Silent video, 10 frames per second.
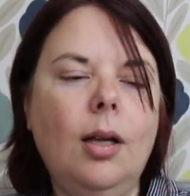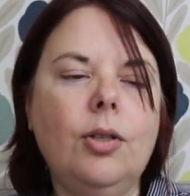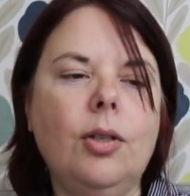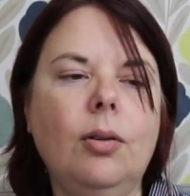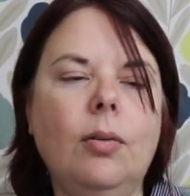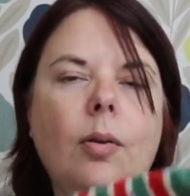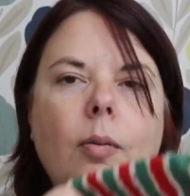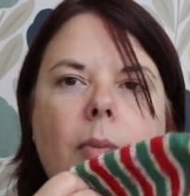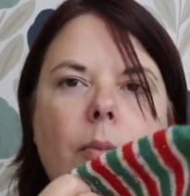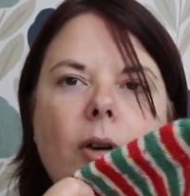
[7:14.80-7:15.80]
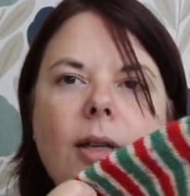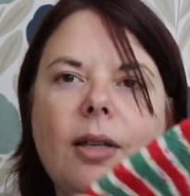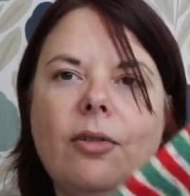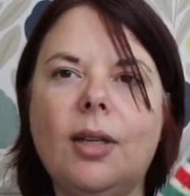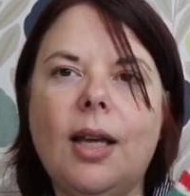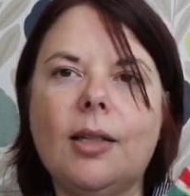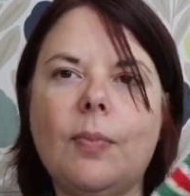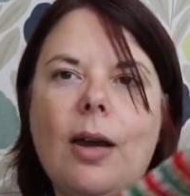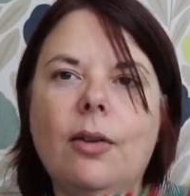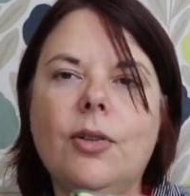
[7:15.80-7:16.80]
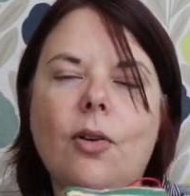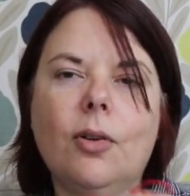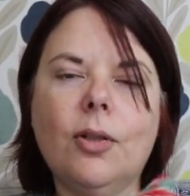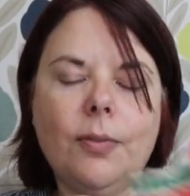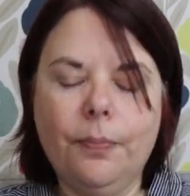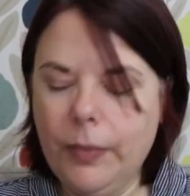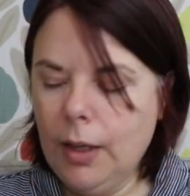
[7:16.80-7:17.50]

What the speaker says: to memorise it for the next pair of socks.